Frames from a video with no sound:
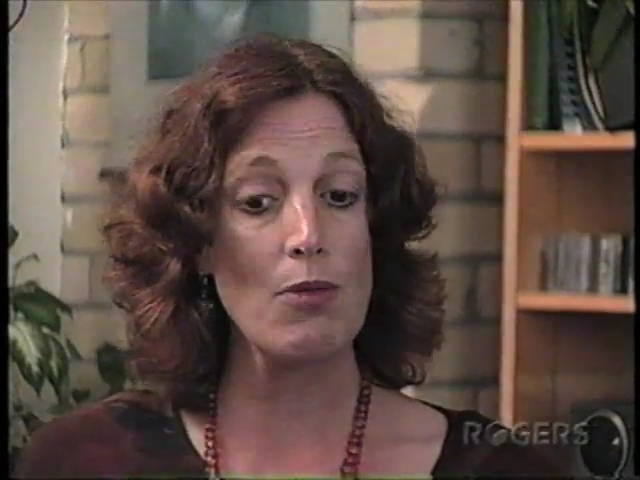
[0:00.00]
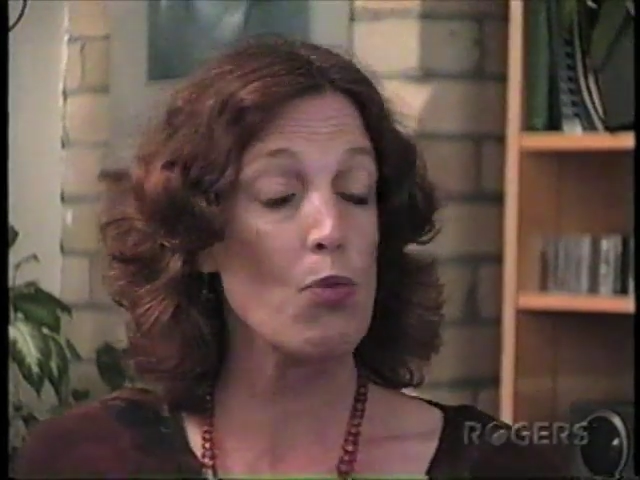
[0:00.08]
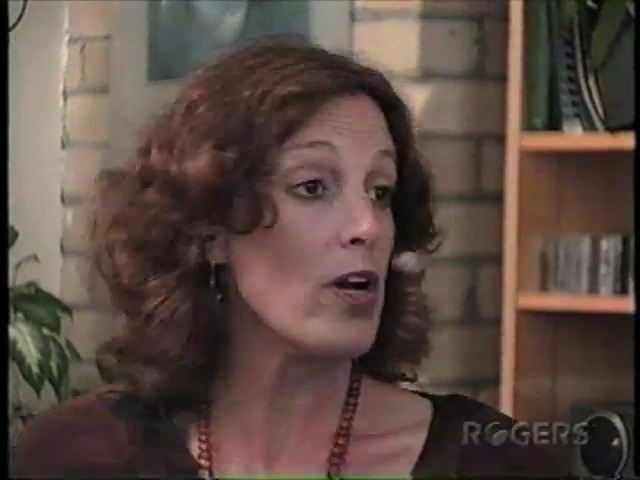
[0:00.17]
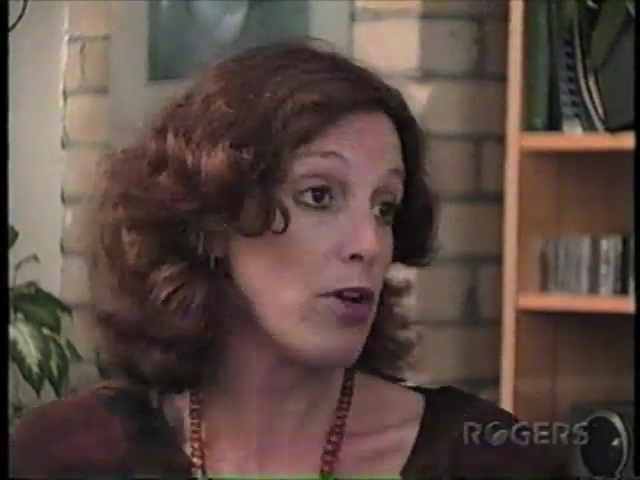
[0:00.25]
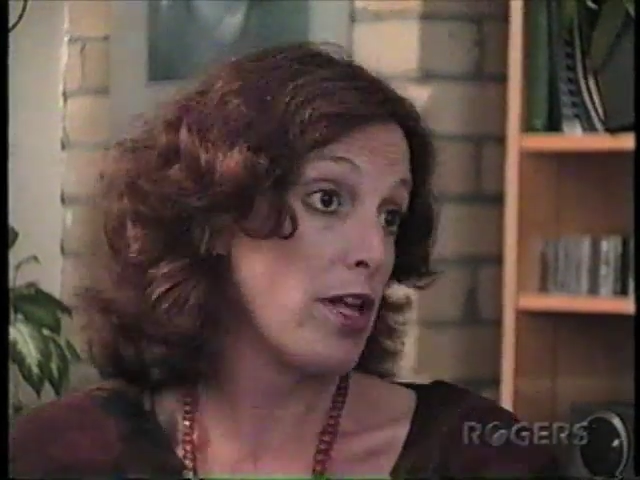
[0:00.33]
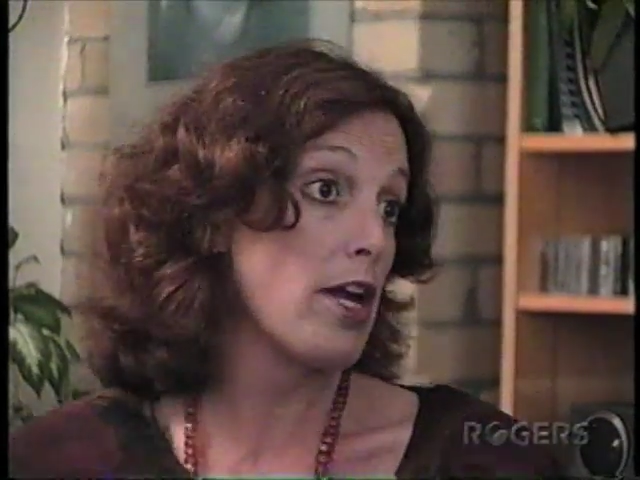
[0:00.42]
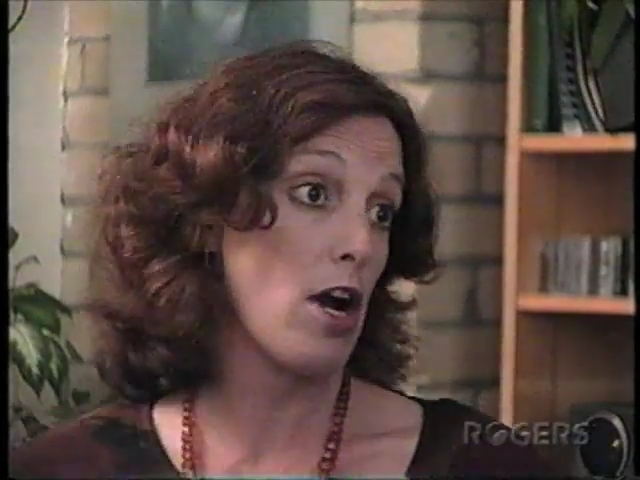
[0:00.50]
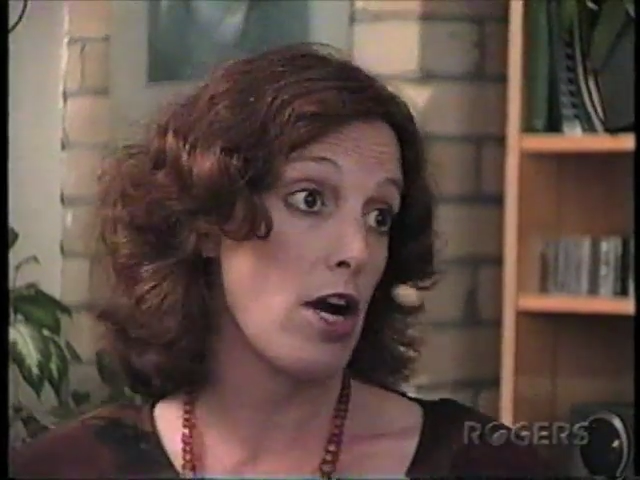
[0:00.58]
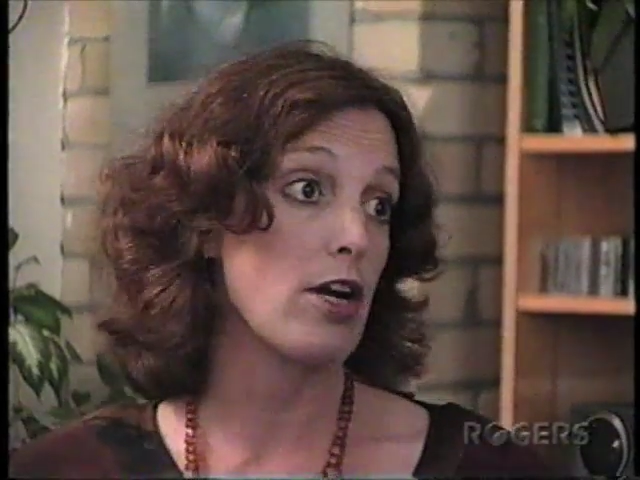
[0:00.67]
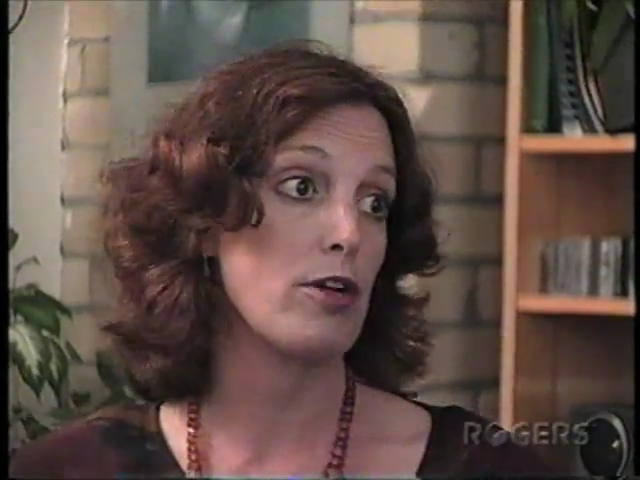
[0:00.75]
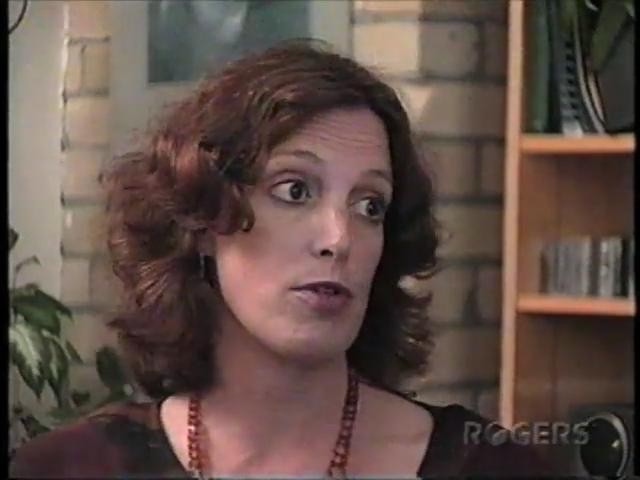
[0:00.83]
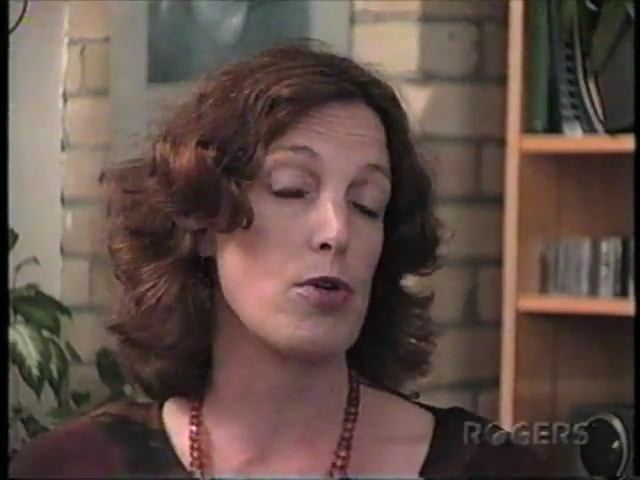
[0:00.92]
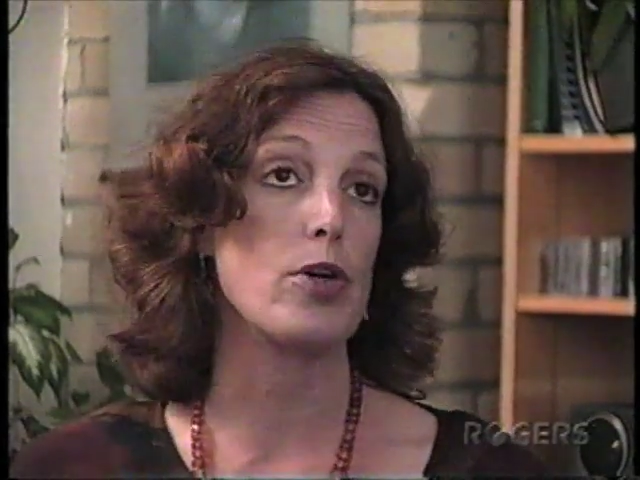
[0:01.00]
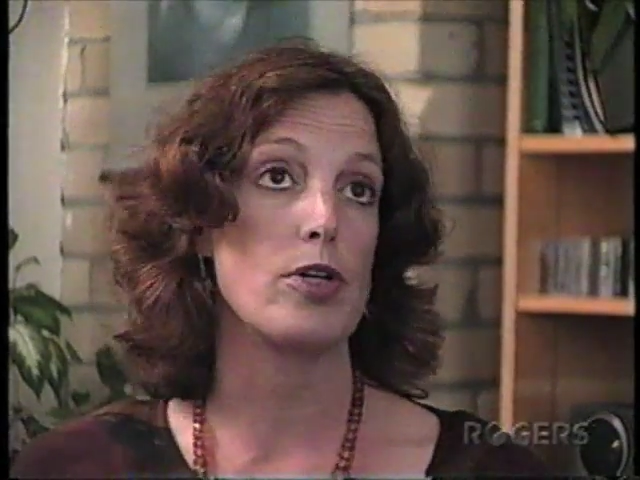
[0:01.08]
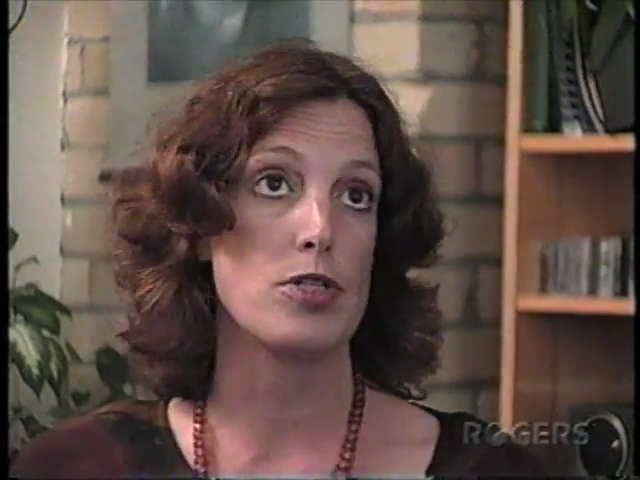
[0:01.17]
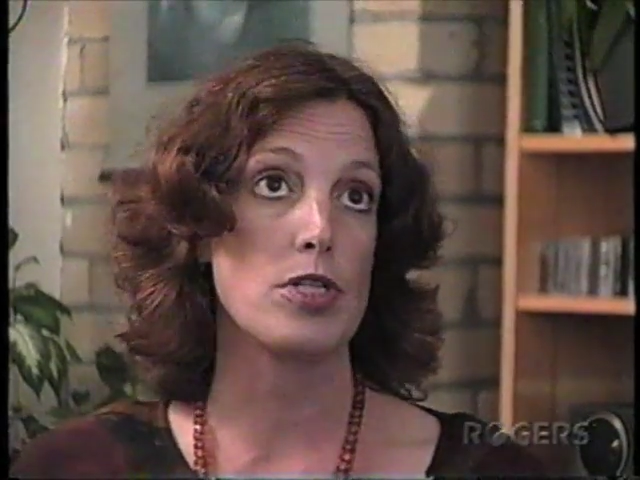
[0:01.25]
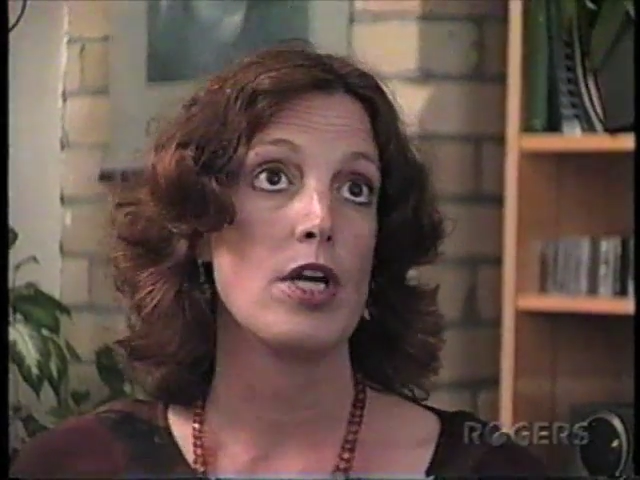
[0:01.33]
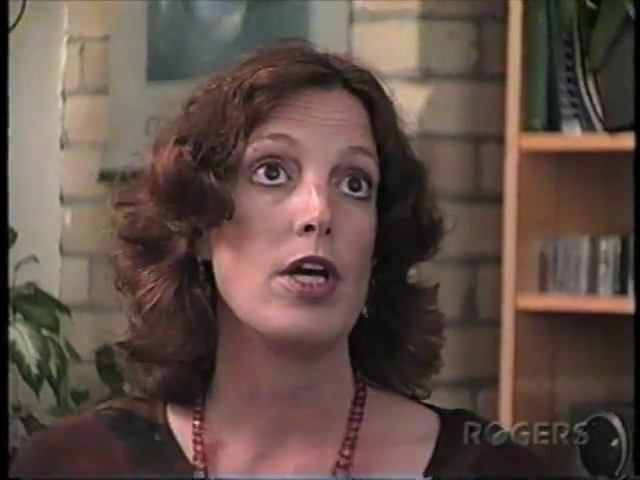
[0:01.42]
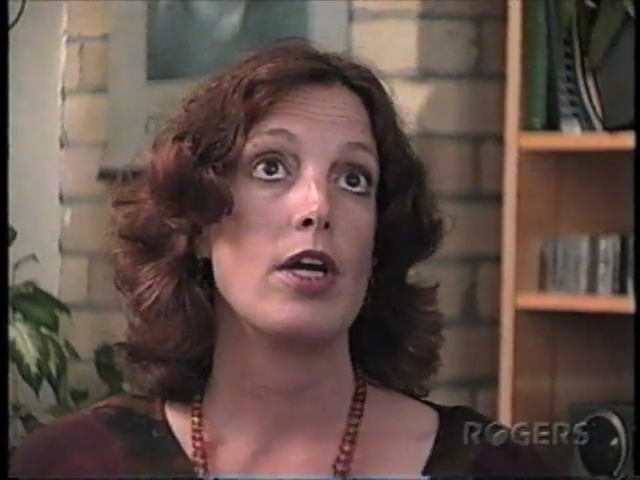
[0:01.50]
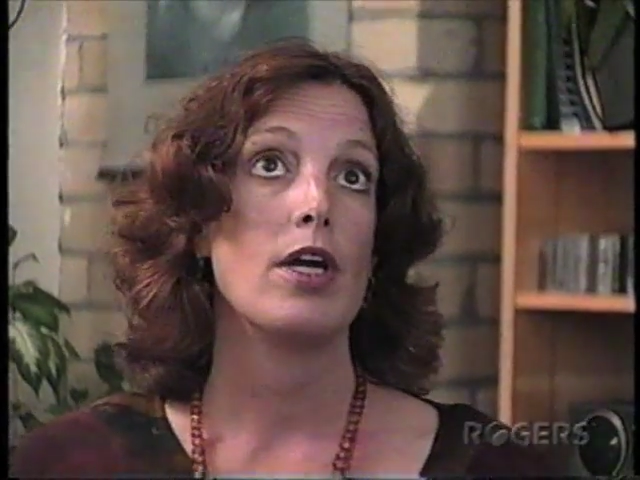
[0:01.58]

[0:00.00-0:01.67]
where they are, of course.